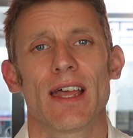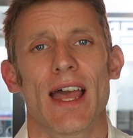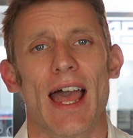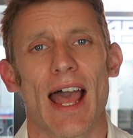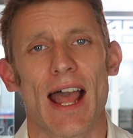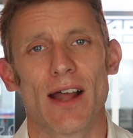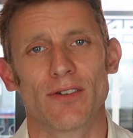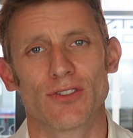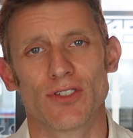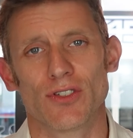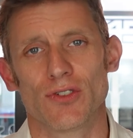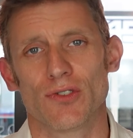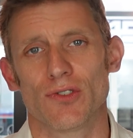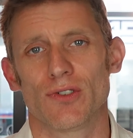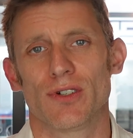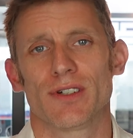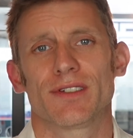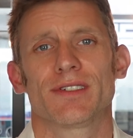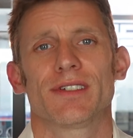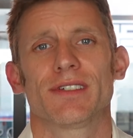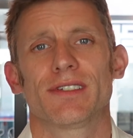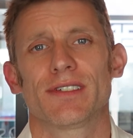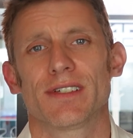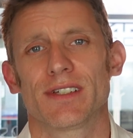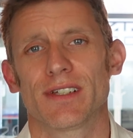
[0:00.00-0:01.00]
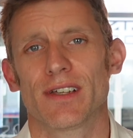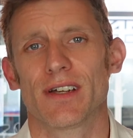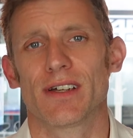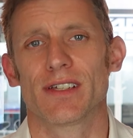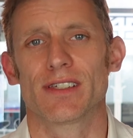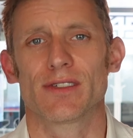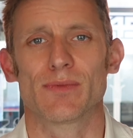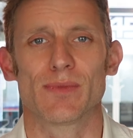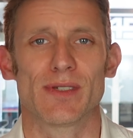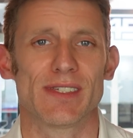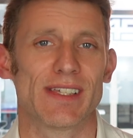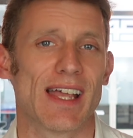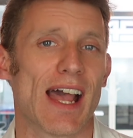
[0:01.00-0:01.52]
out to your existing
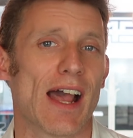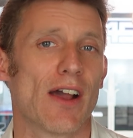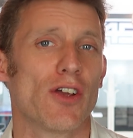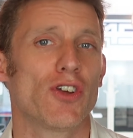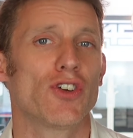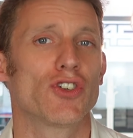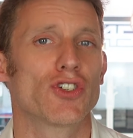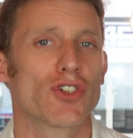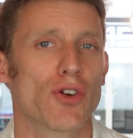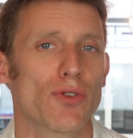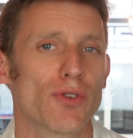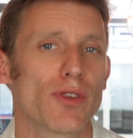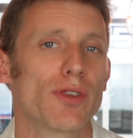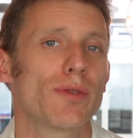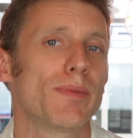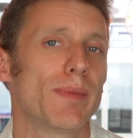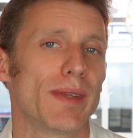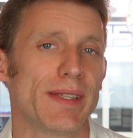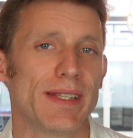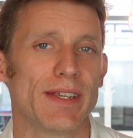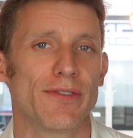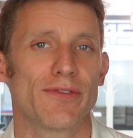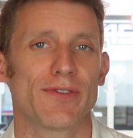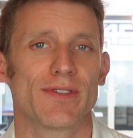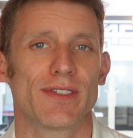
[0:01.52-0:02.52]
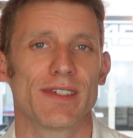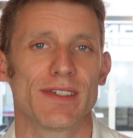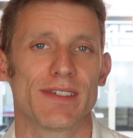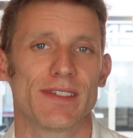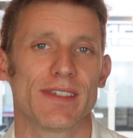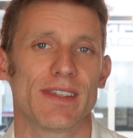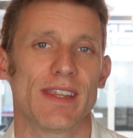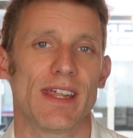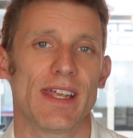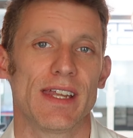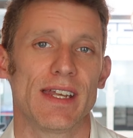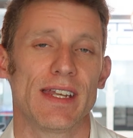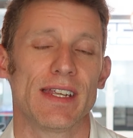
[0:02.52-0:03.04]
customers, how you show them the
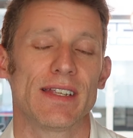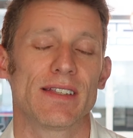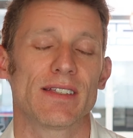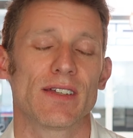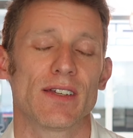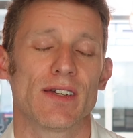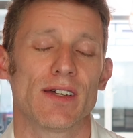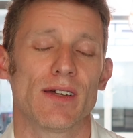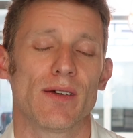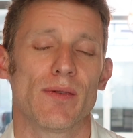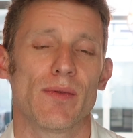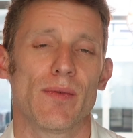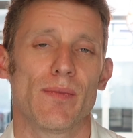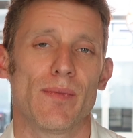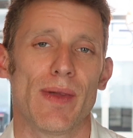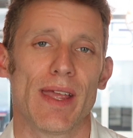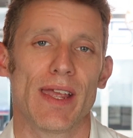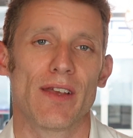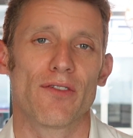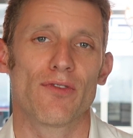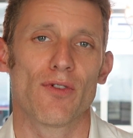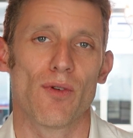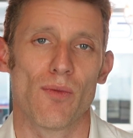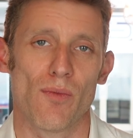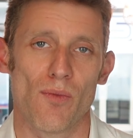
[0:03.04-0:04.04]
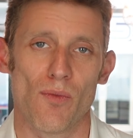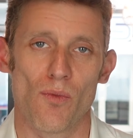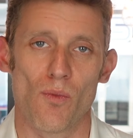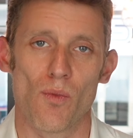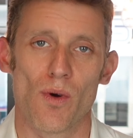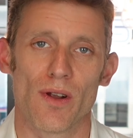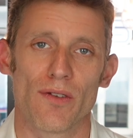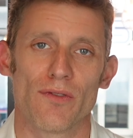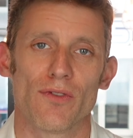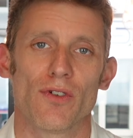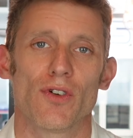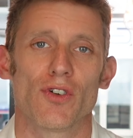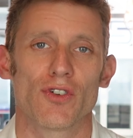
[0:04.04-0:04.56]
differences they need to make from
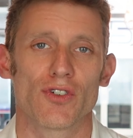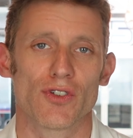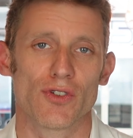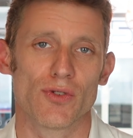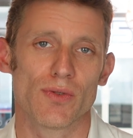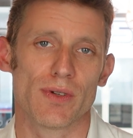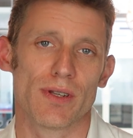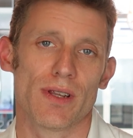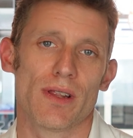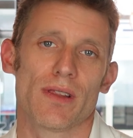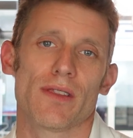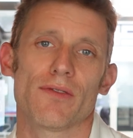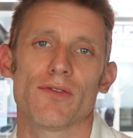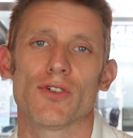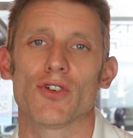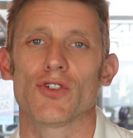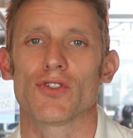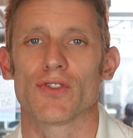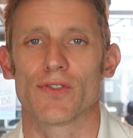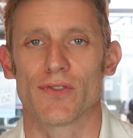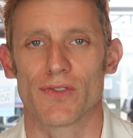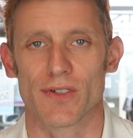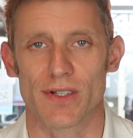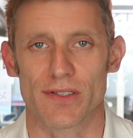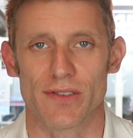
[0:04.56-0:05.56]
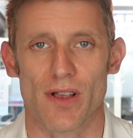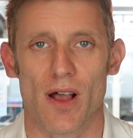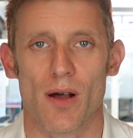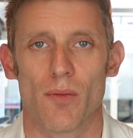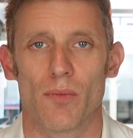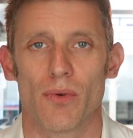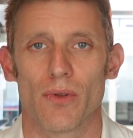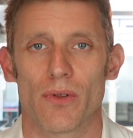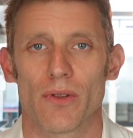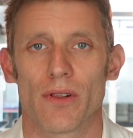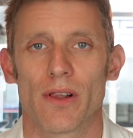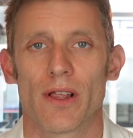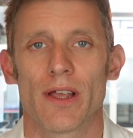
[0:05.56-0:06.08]
one version to another version, for
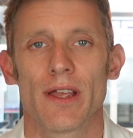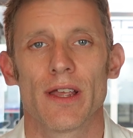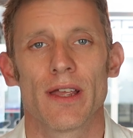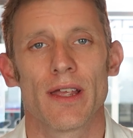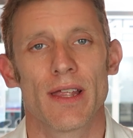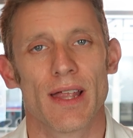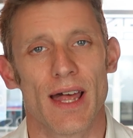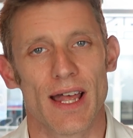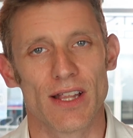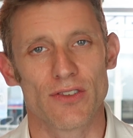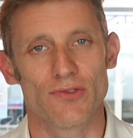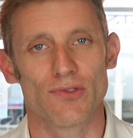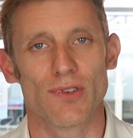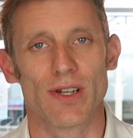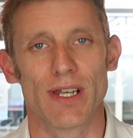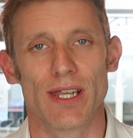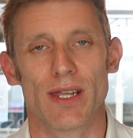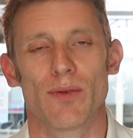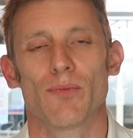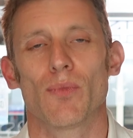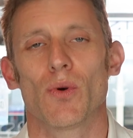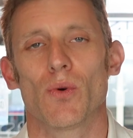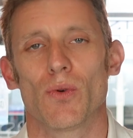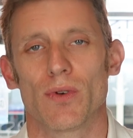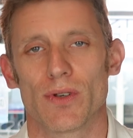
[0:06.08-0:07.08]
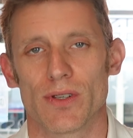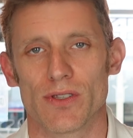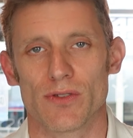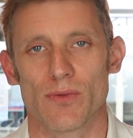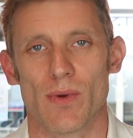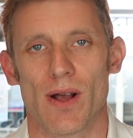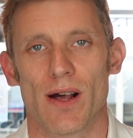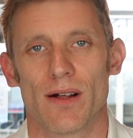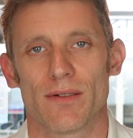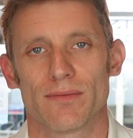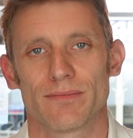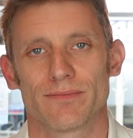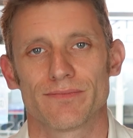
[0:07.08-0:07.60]
example. That's really important as
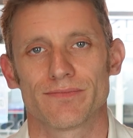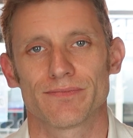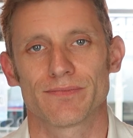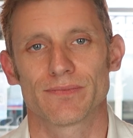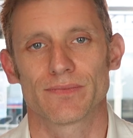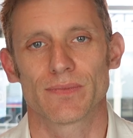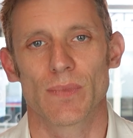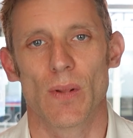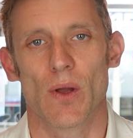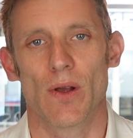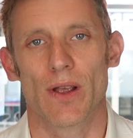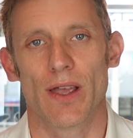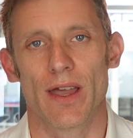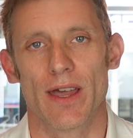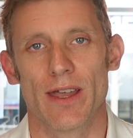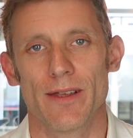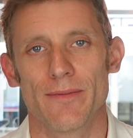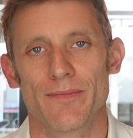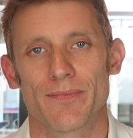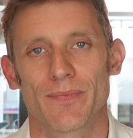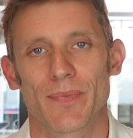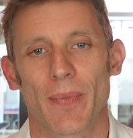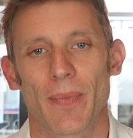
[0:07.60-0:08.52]
well, okay?